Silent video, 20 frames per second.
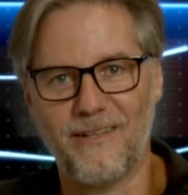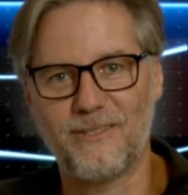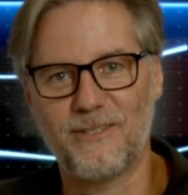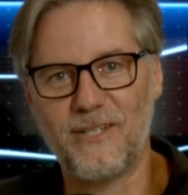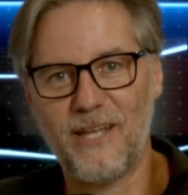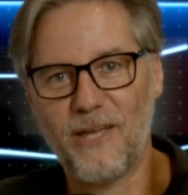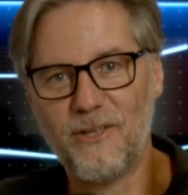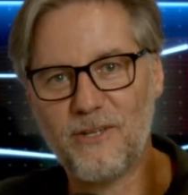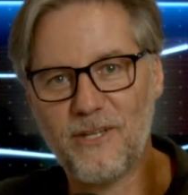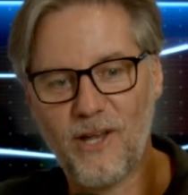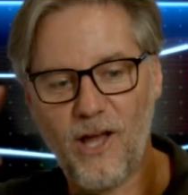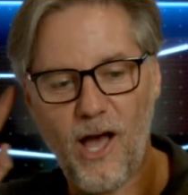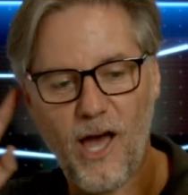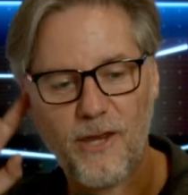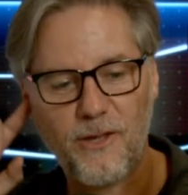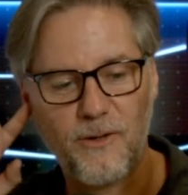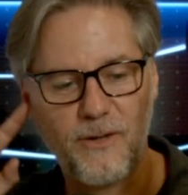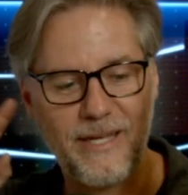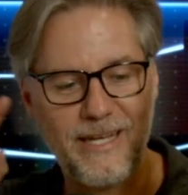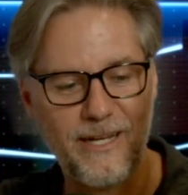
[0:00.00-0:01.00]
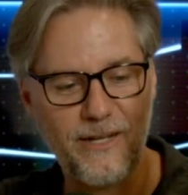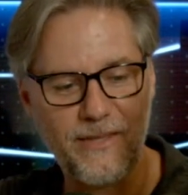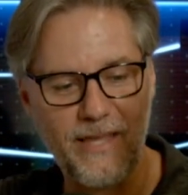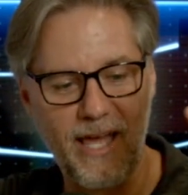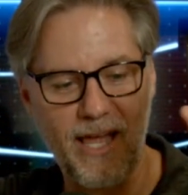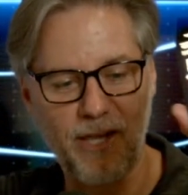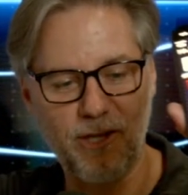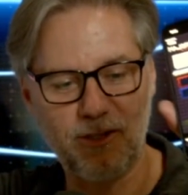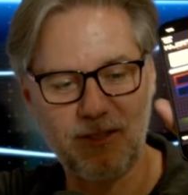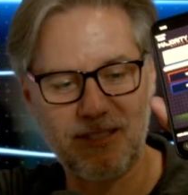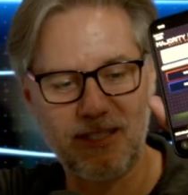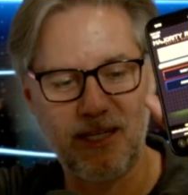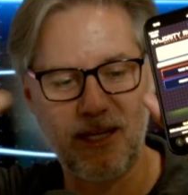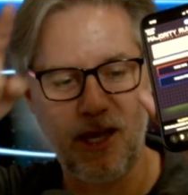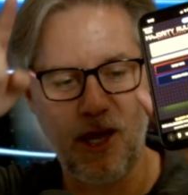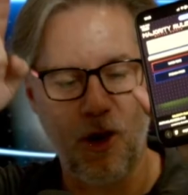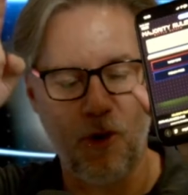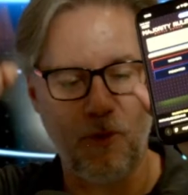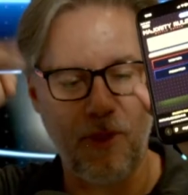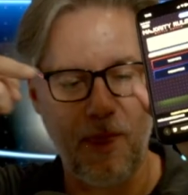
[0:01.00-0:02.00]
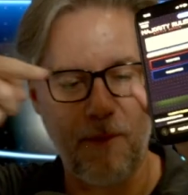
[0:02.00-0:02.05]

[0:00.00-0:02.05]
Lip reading: So now you can audio hear that, and you'll see when that